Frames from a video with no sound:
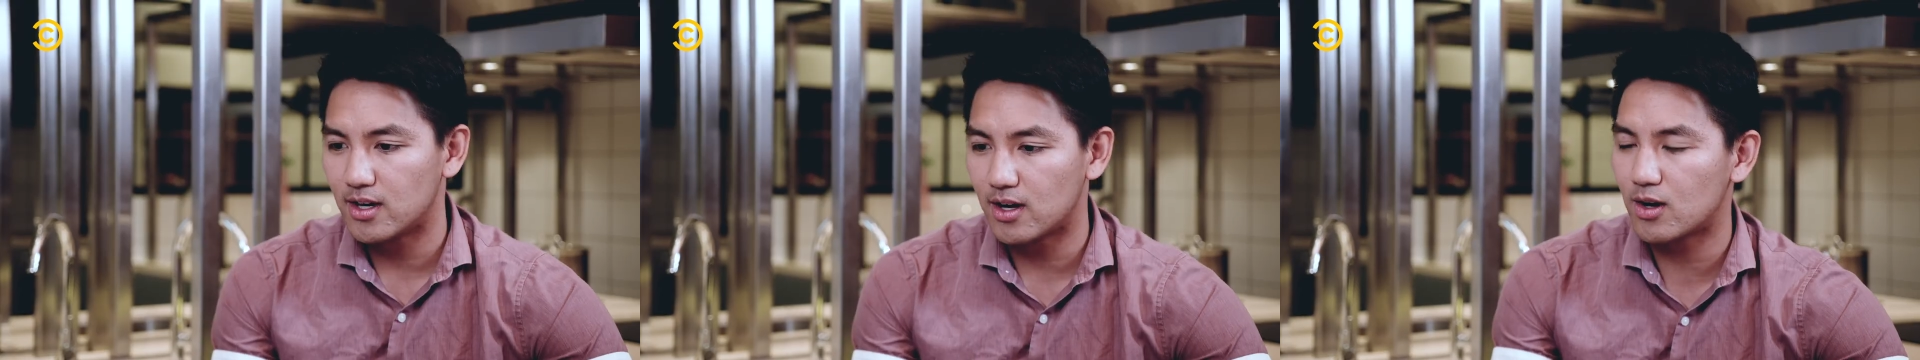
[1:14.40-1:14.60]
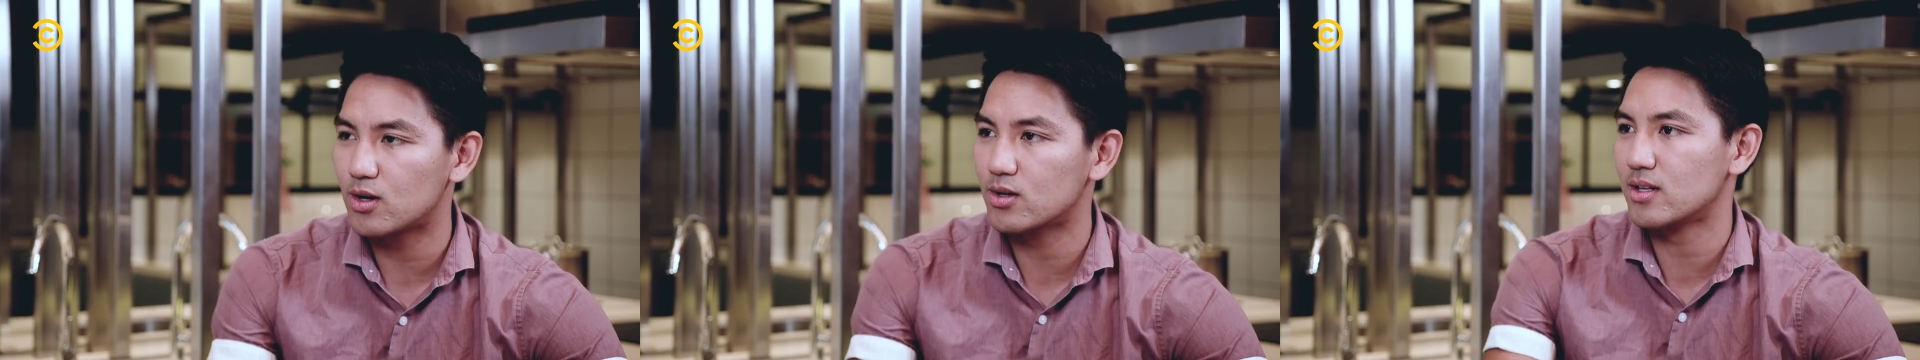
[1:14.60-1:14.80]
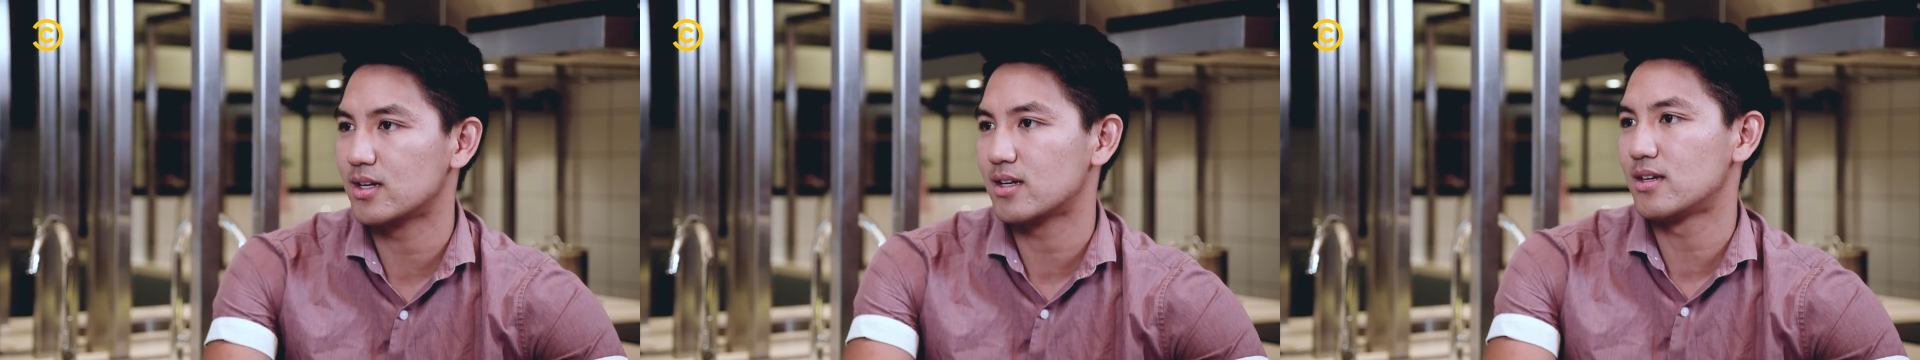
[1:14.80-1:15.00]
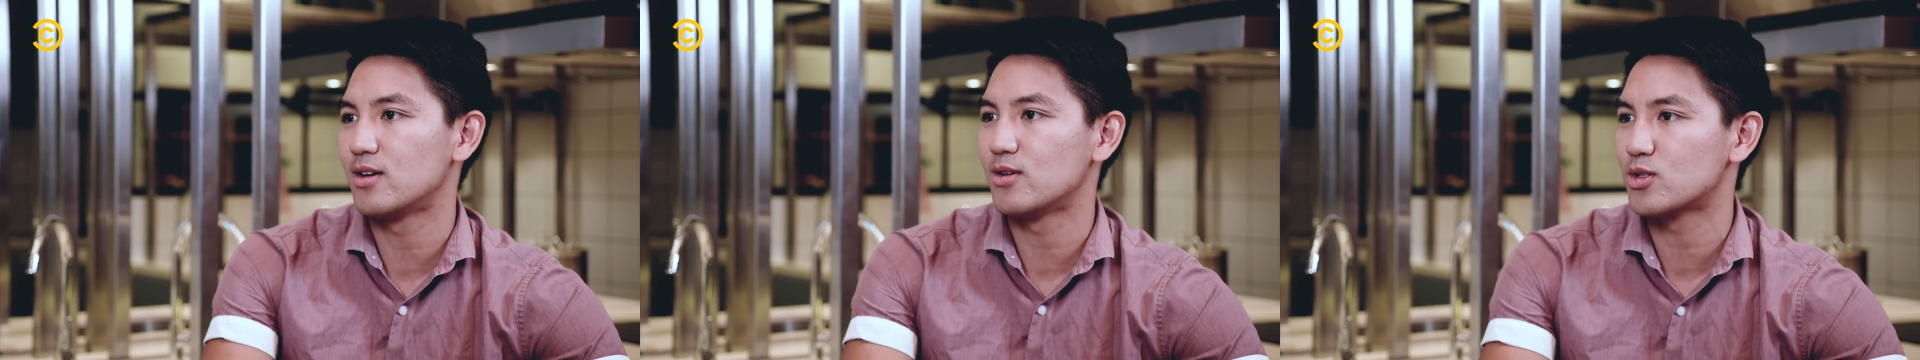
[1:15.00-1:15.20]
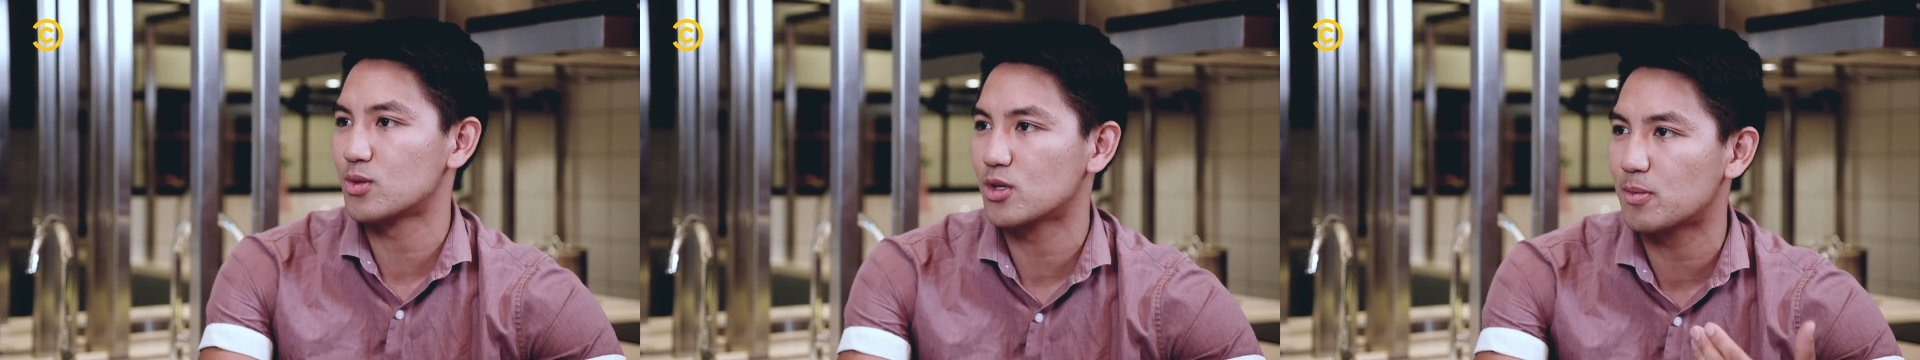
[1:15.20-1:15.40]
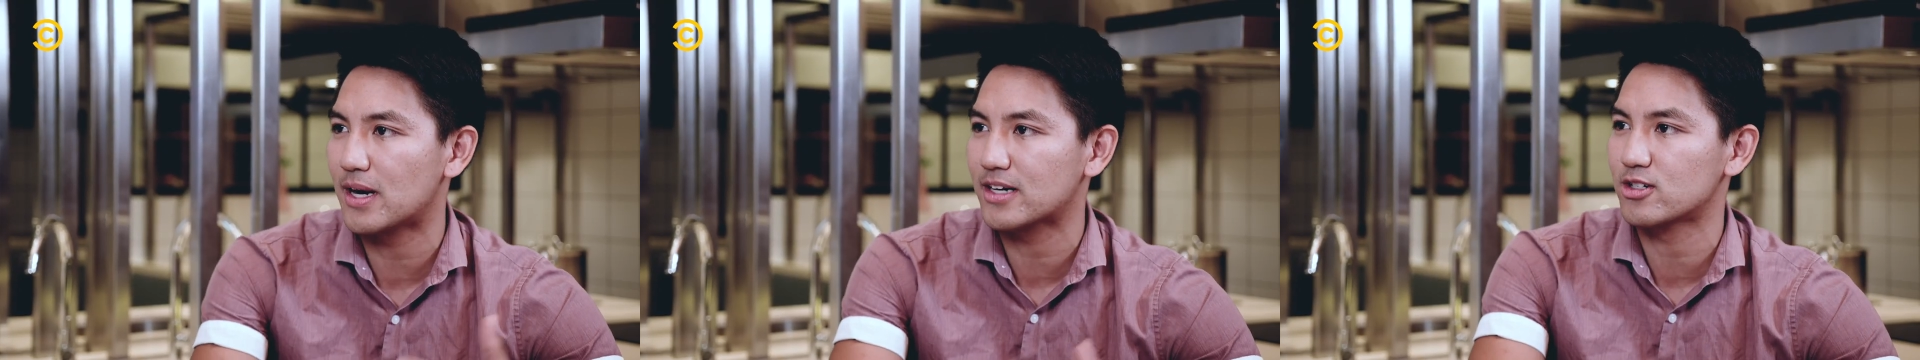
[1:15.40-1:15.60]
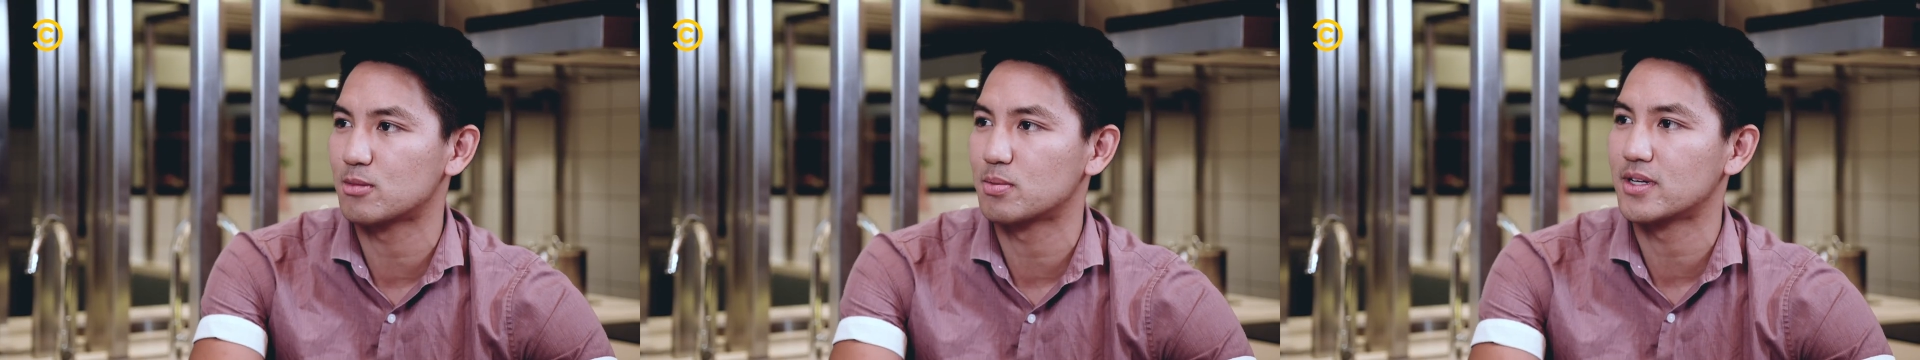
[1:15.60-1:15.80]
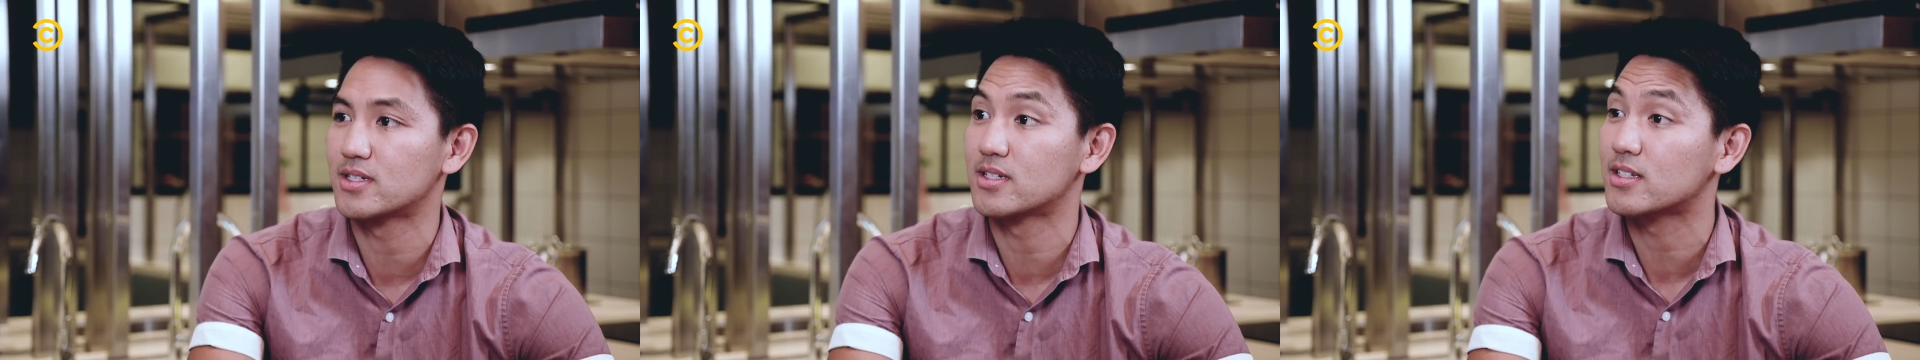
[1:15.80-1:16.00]
oh, like, you know, should we go back to your
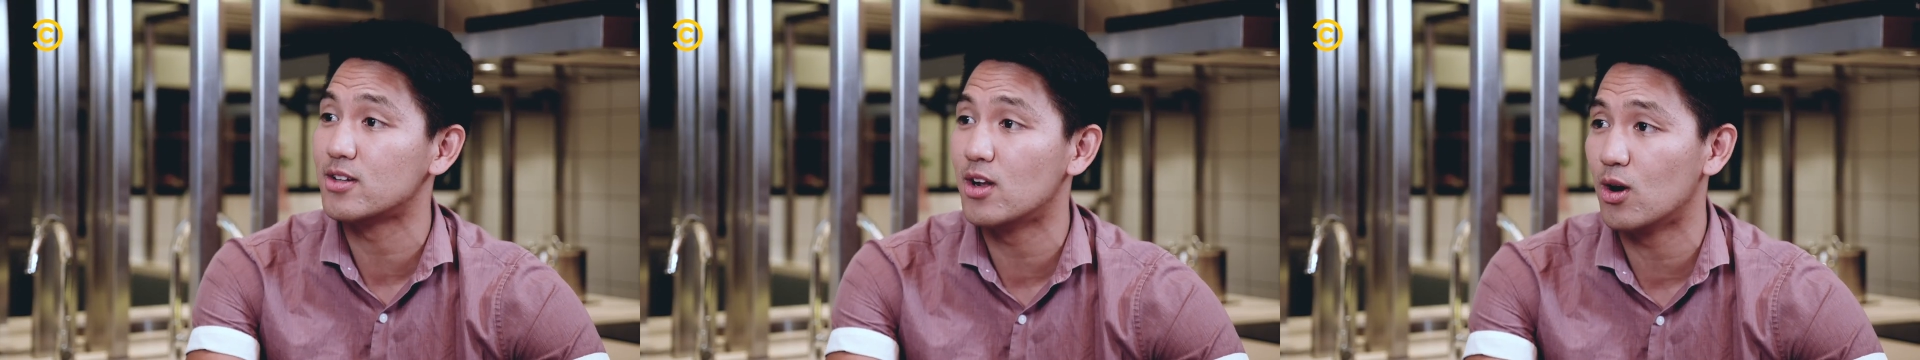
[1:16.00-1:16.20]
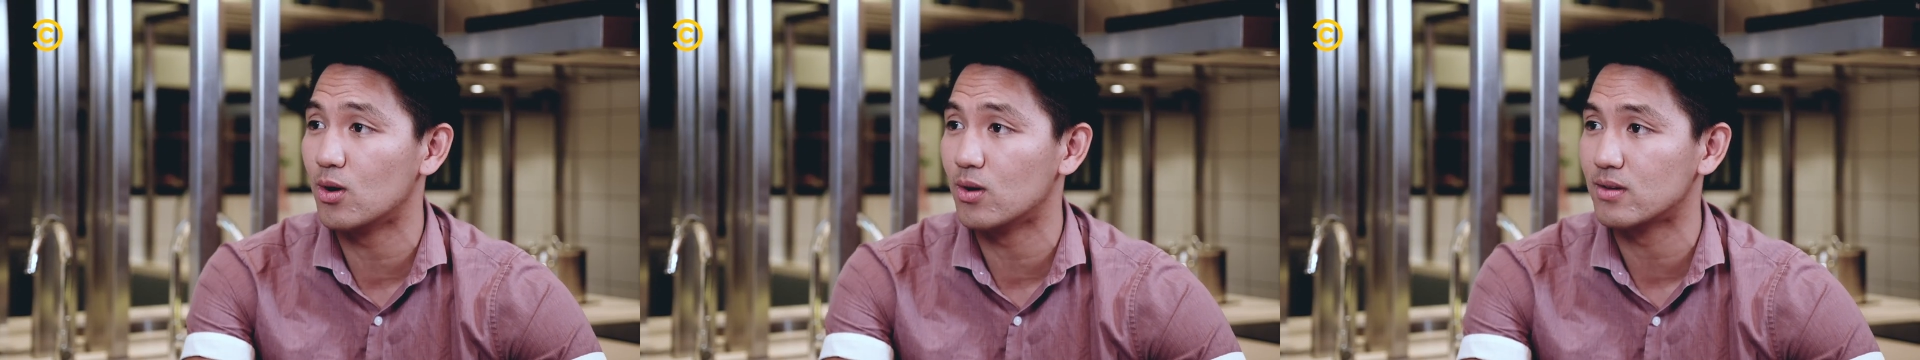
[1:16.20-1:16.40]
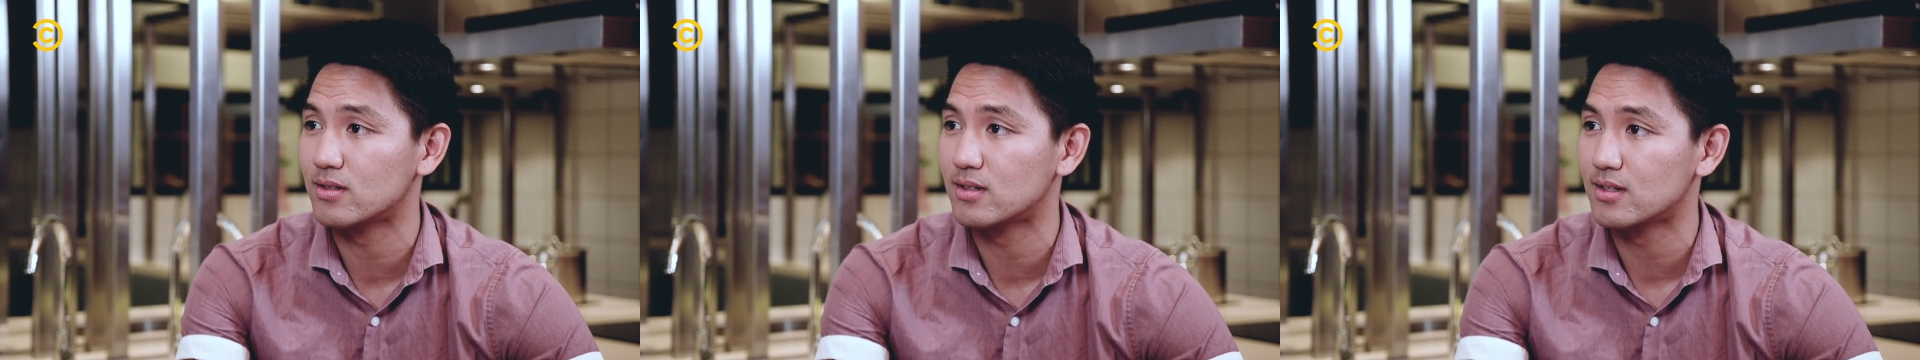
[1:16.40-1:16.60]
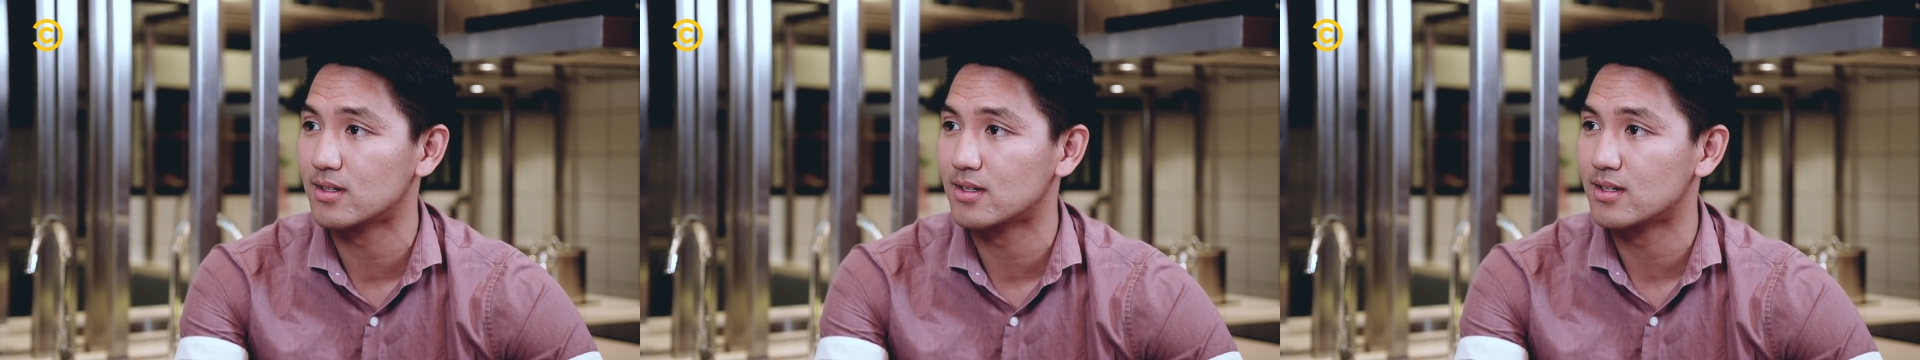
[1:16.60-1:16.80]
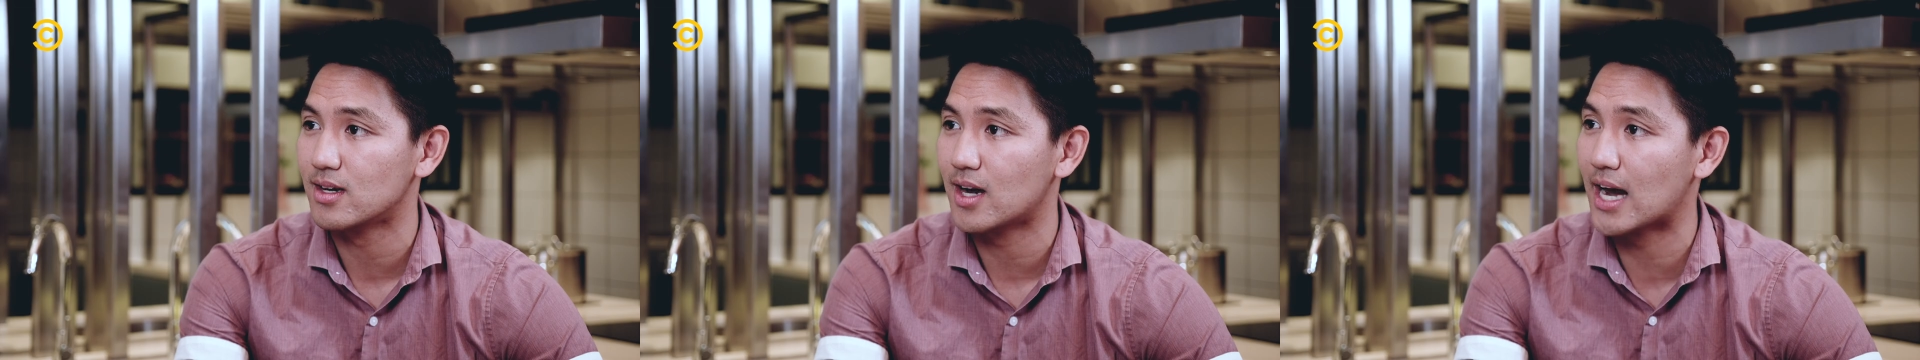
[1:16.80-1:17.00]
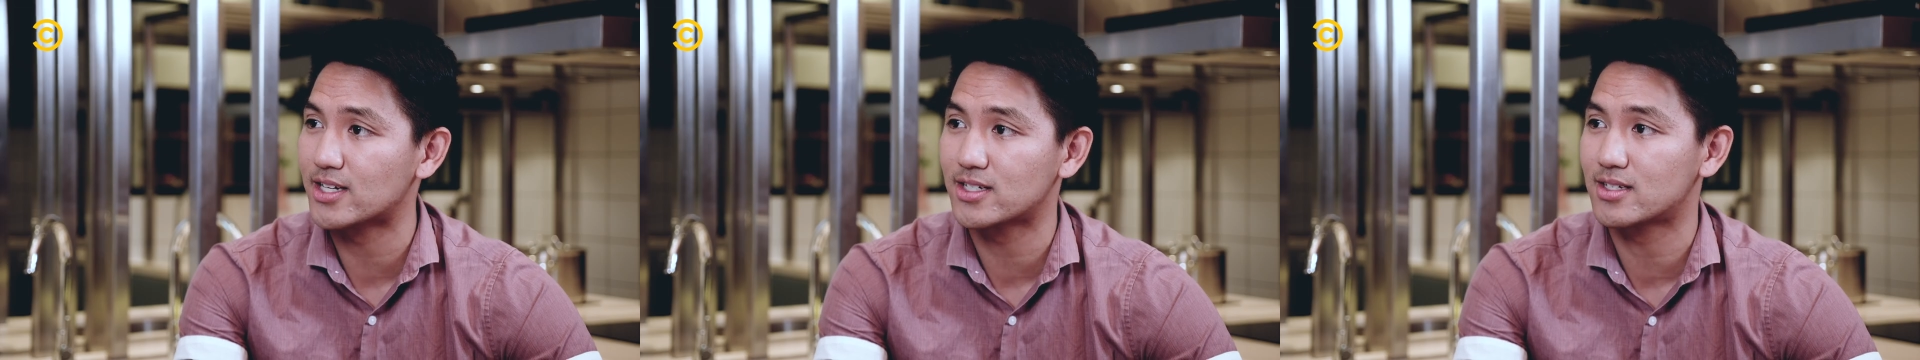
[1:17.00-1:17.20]
place? Like, no, I